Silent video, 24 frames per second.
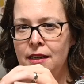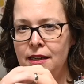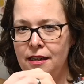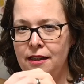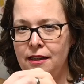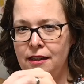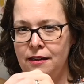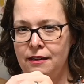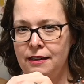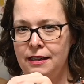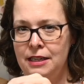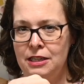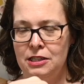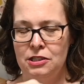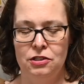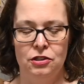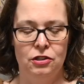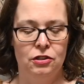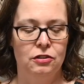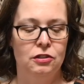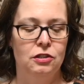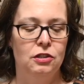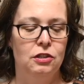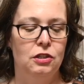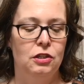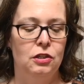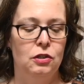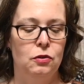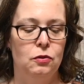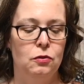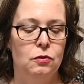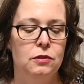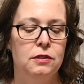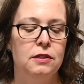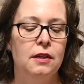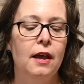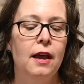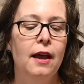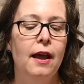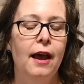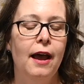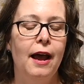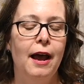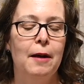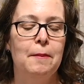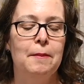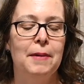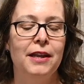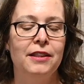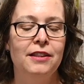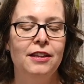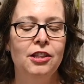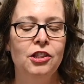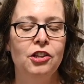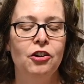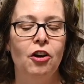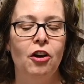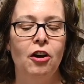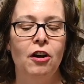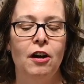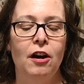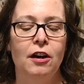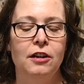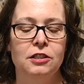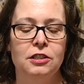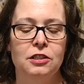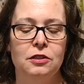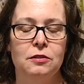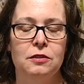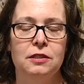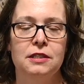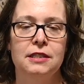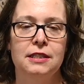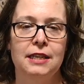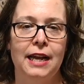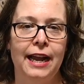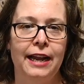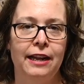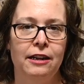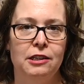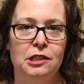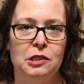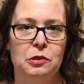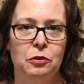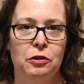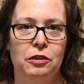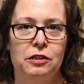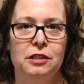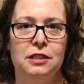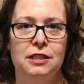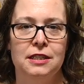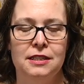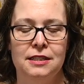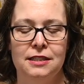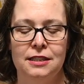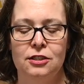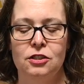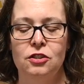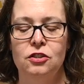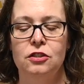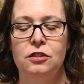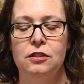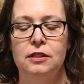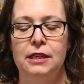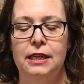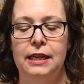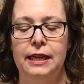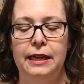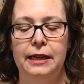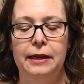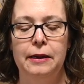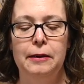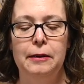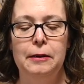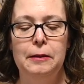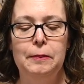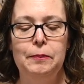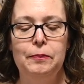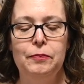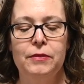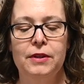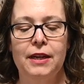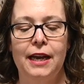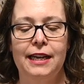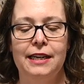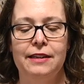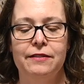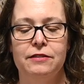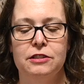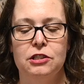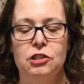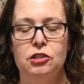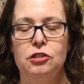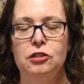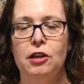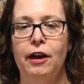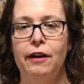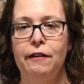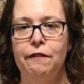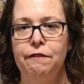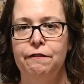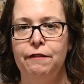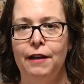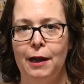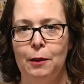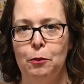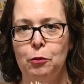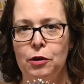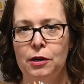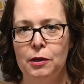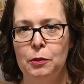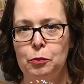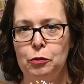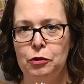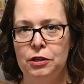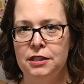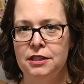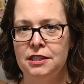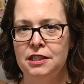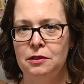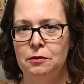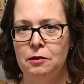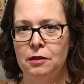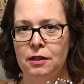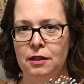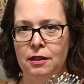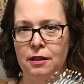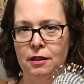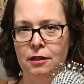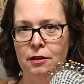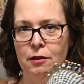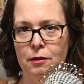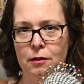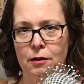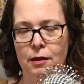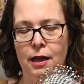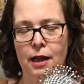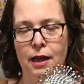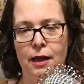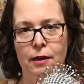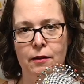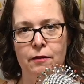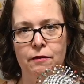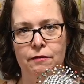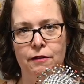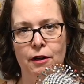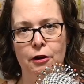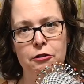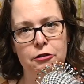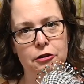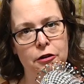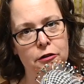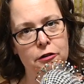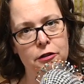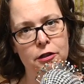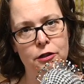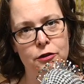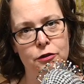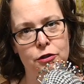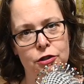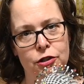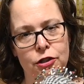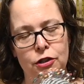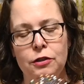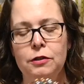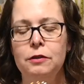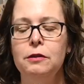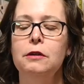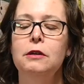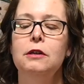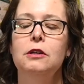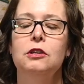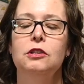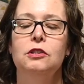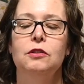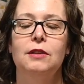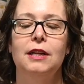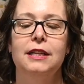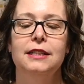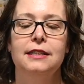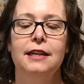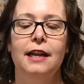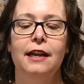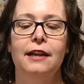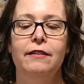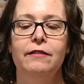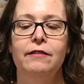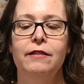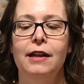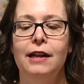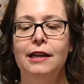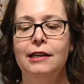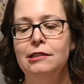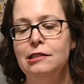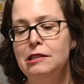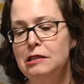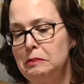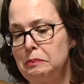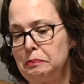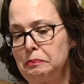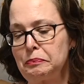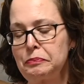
a little easier to use. I think there are also styles where it's essentially kind of a soft fabric bracelet with a little Velcro closure, so that's kind of nice.